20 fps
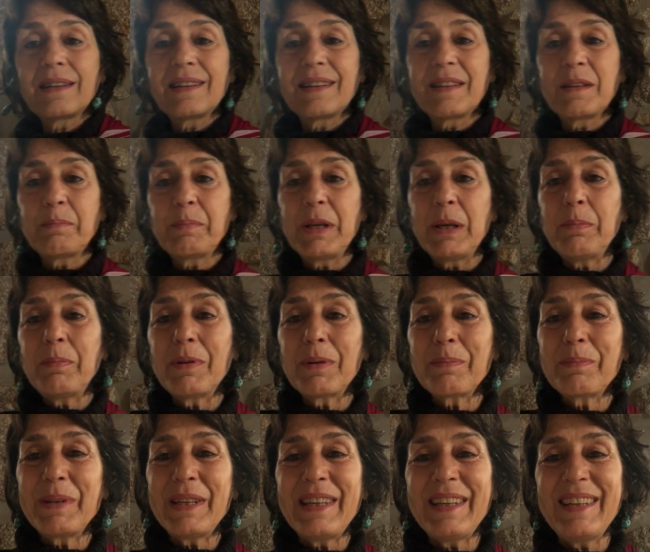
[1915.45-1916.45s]
the people
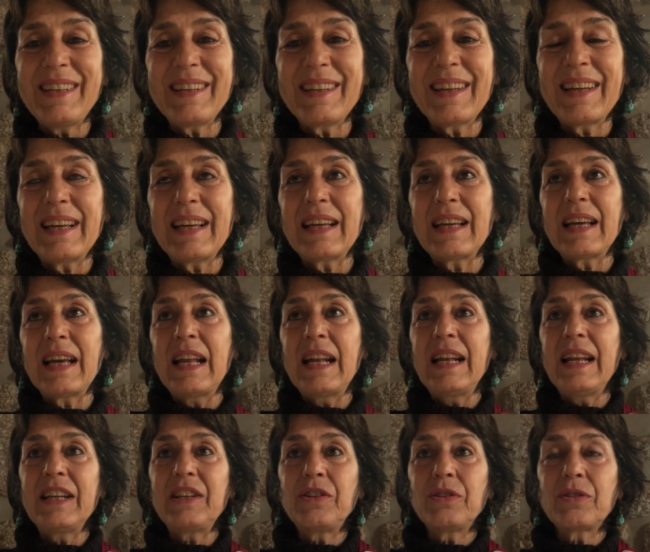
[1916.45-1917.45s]
be and
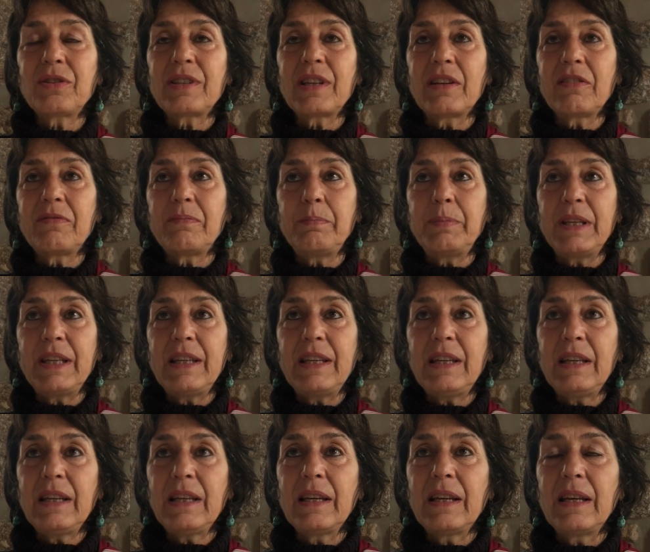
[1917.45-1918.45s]
let yourself
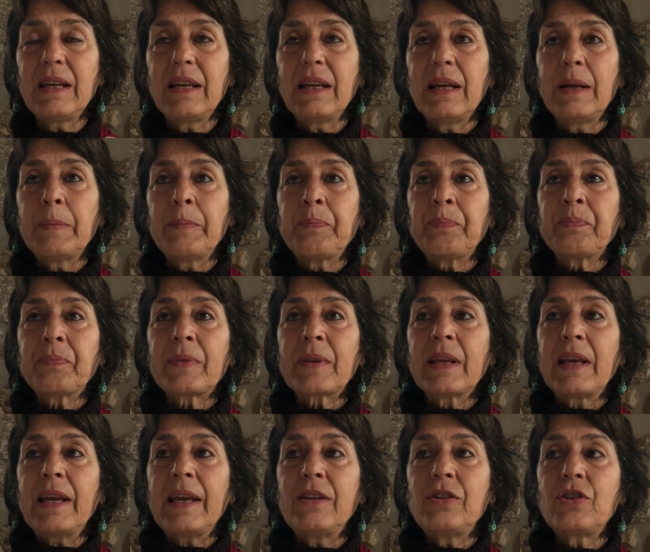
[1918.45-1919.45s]
be.
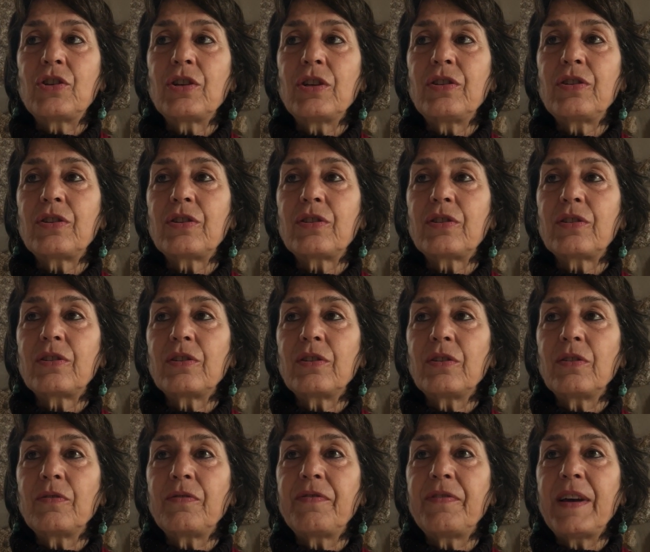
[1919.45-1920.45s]
And just
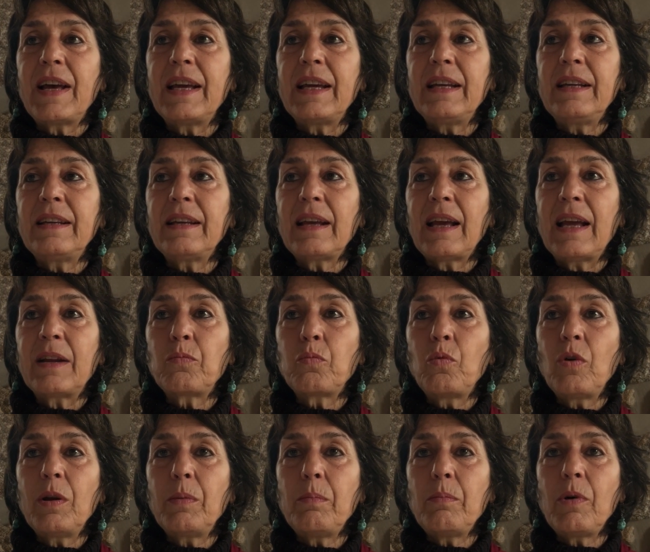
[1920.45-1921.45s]
find at one